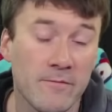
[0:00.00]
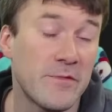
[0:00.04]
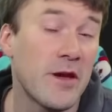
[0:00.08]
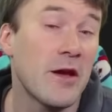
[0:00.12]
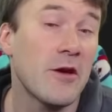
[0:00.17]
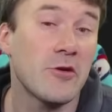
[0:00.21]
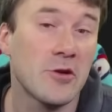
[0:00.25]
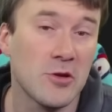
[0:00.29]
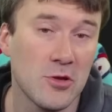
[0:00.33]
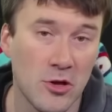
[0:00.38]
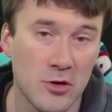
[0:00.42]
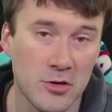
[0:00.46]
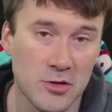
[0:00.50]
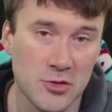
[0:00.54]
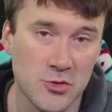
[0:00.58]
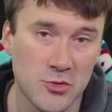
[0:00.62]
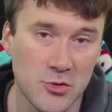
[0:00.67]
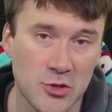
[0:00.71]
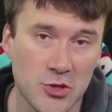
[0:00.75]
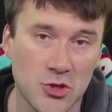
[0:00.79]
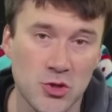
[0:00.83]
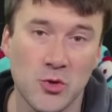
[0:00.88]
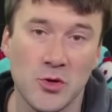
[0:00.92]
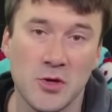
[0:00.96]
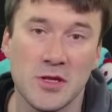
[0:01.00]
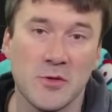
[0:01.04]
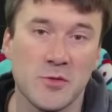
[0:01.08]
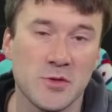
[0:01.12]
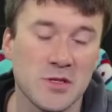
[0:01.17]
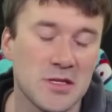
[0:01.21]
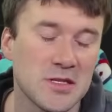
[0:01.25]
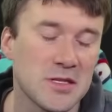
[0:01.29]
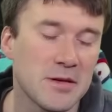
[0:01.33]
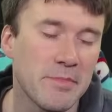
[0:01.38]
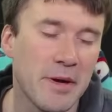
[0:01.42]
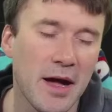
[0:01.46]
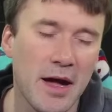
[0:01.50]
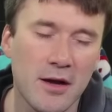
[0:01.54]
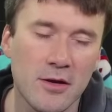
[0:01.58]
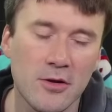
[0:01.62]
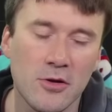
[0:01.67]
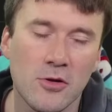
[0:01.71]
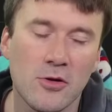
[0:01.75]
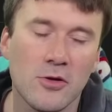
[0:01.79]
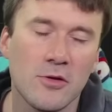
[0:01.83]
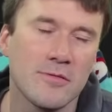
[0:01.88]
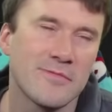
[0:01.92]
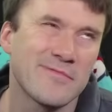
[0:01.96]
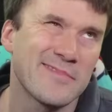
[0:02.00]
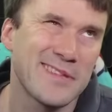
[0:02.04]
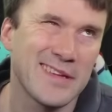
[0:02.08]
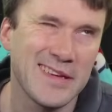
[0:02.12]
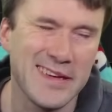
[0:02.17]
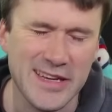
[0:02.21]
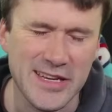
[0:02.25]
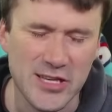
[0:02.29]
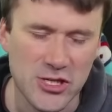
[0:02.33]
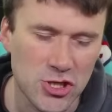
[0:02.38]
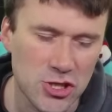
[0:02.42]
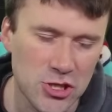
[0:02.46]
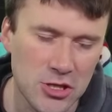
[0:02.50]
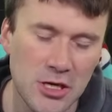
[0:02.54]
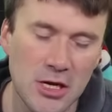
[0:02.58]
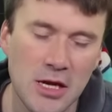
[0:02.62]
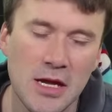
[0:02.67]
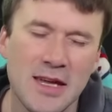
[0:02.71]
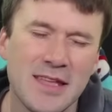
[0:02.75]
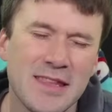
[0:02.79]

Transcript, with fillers: very long story short, there was a debacle-ish.